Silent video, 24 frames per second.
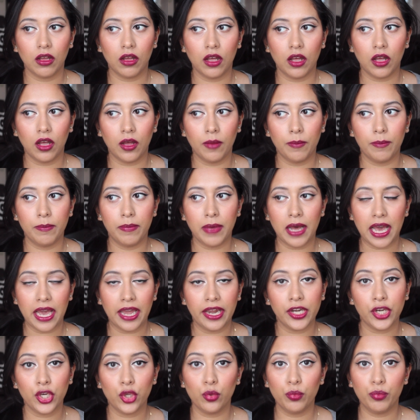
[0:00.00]

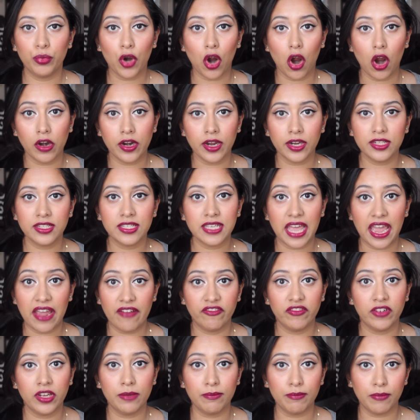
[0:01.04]
buy new products
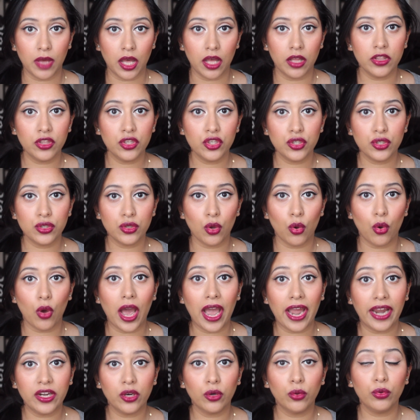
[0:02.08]
every month, so
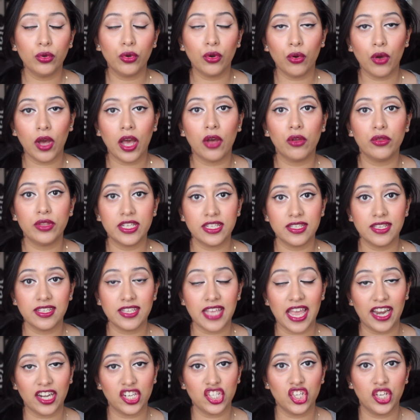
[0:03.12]
I don't know how this
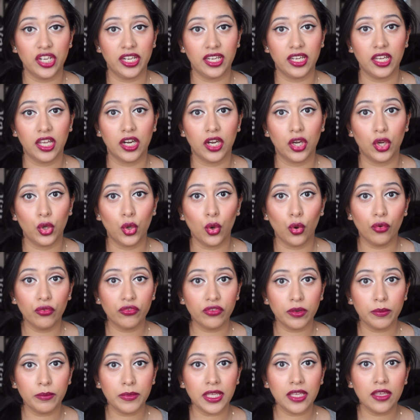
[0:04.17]
is actually gonna go
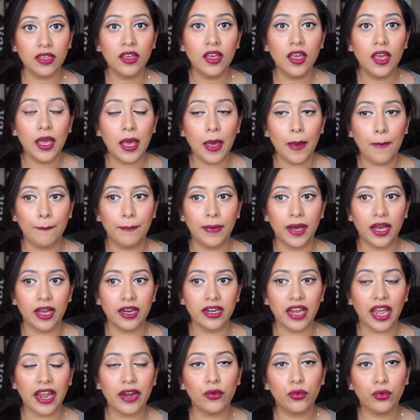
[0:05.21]
for me,
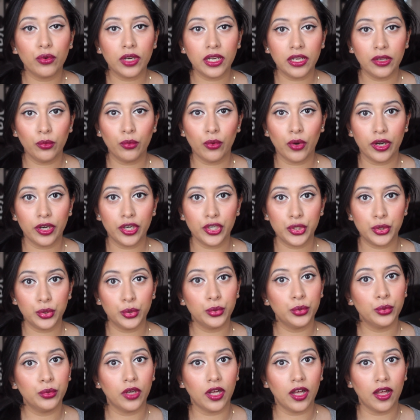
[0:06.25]
but I really wanted
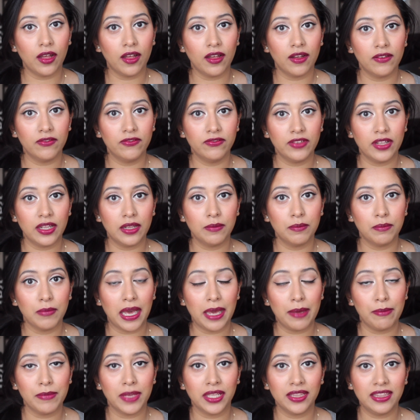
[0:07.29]
to film
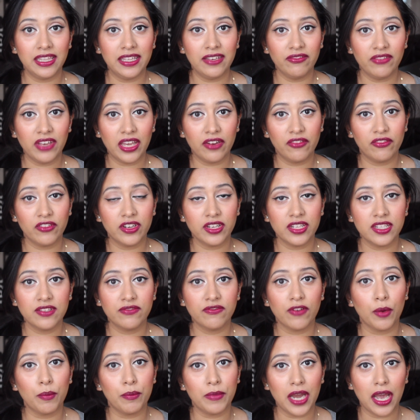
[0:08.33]
my monthly favorites
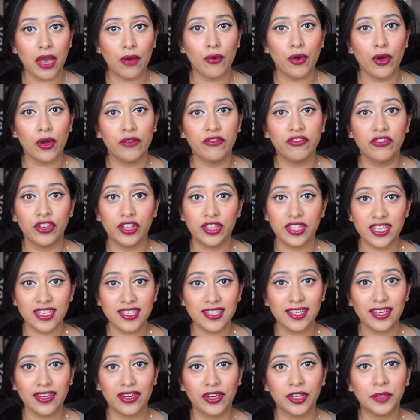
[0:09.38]
from now on for
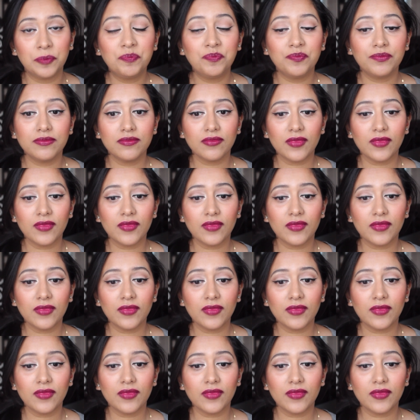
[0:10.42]
this year.